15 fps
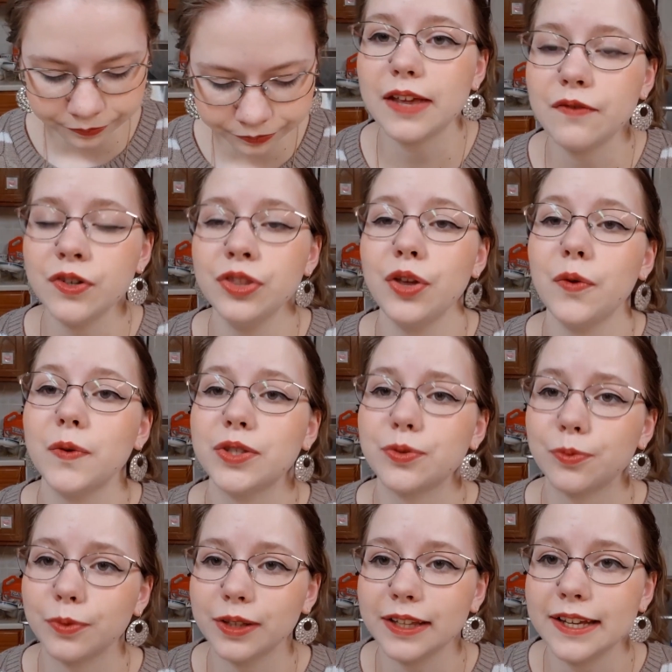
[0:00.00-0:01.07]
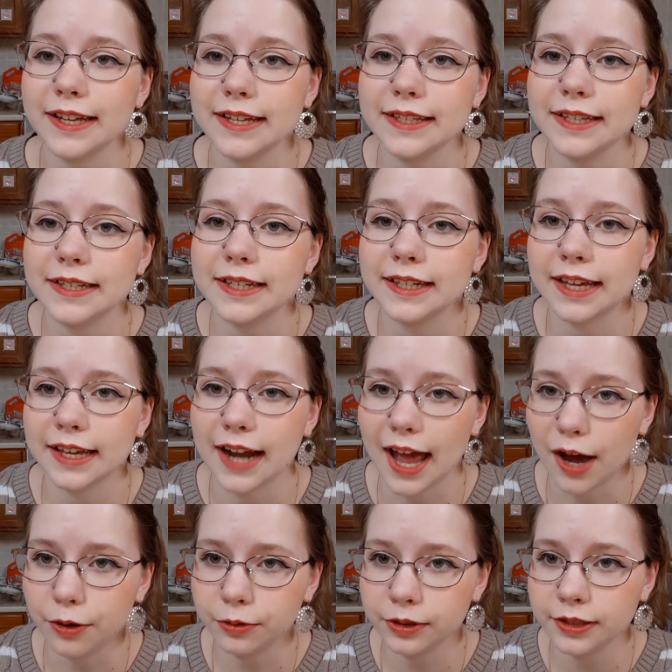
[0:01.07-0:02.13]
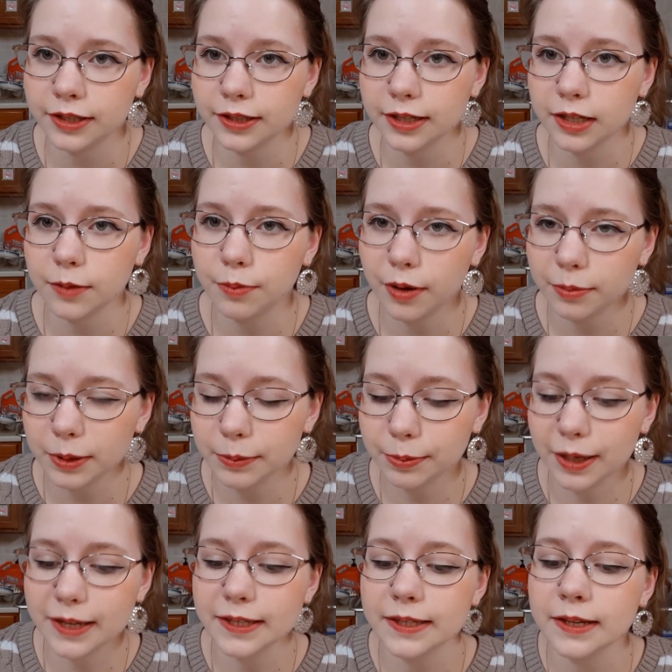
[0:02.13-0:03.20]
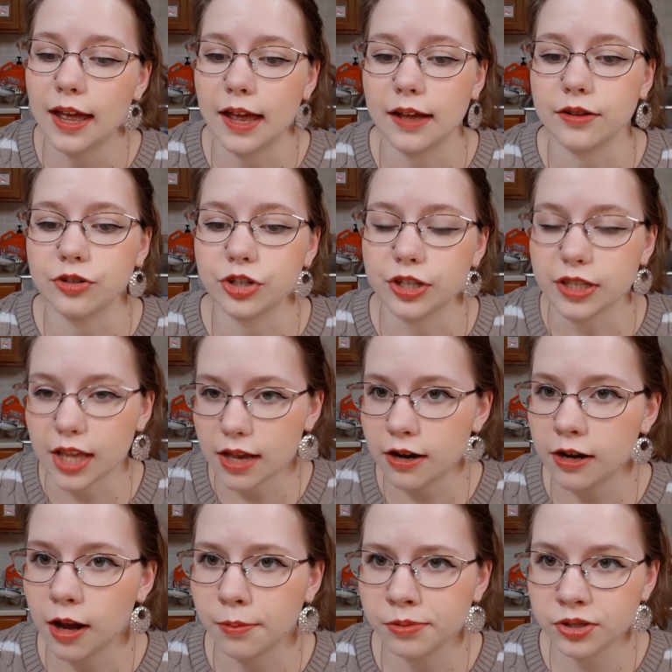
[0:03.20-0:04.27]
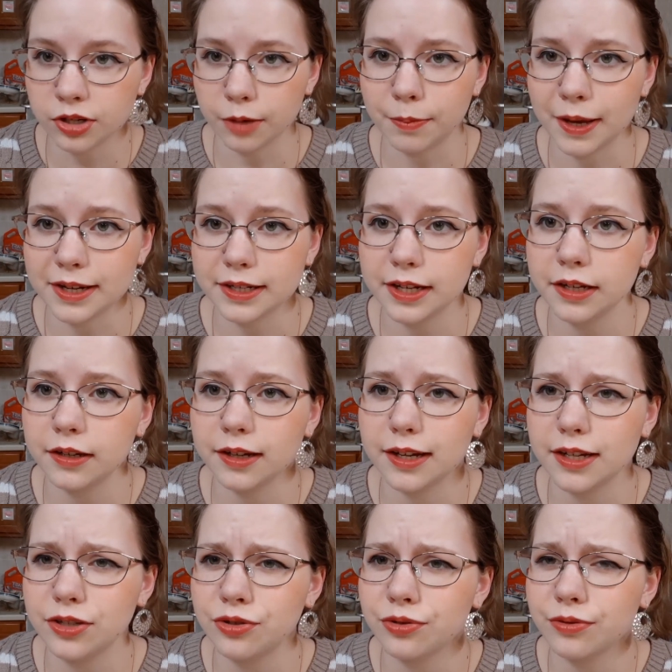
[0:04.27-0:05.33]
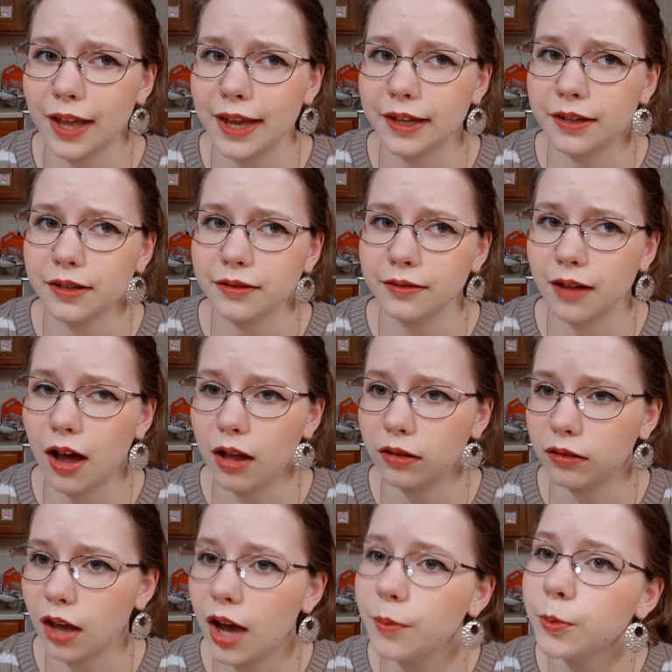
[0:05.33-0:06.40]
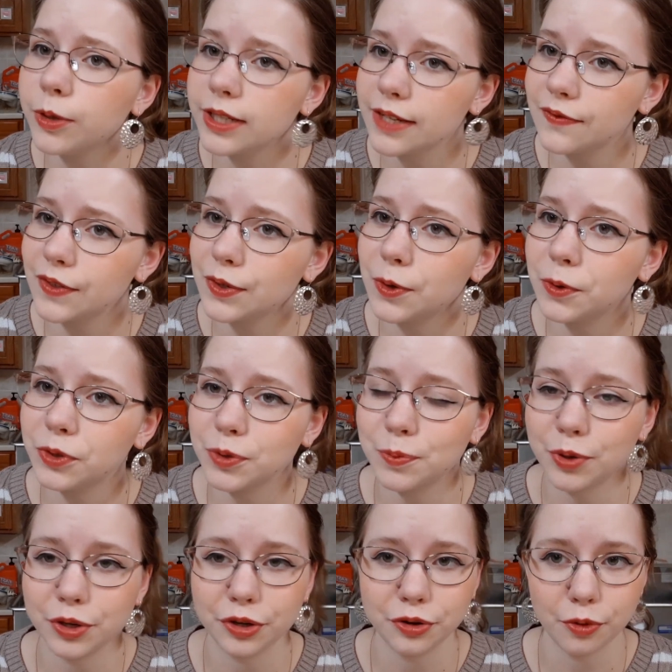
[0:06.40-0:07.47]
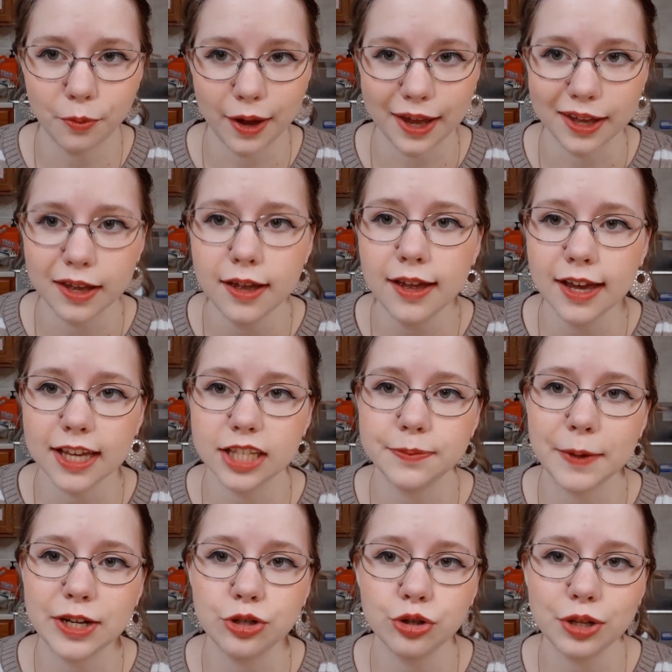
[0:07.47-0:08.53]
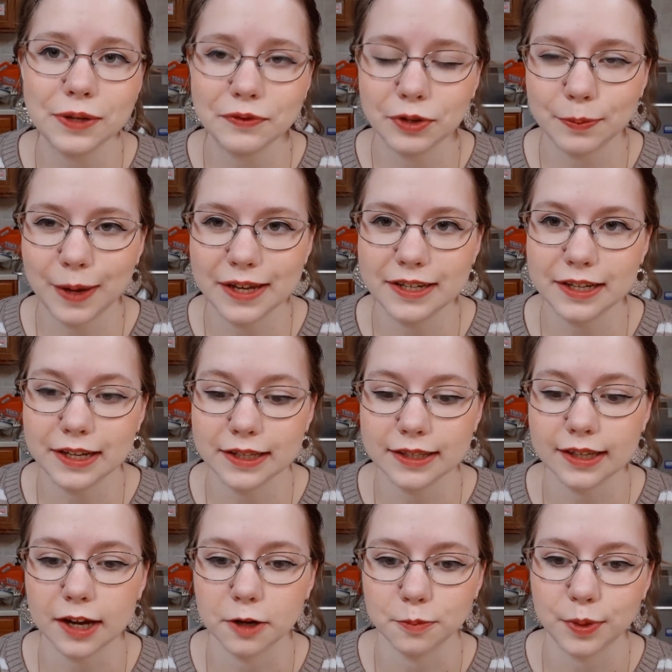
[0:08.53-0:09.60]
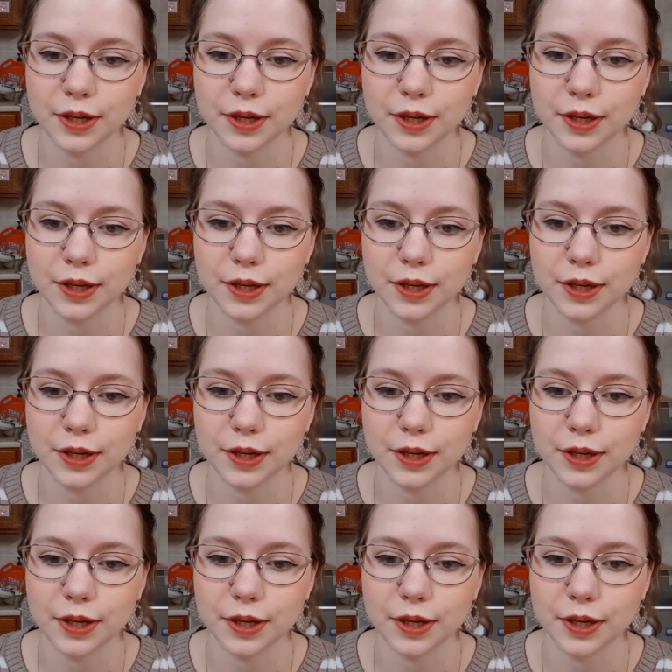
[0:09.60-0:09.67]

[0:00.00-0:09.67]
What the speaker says: even though it's really easy to get out in a public place and just set it up and start painting, it's like a lot more difficult to put it away, especially if you're painting inside,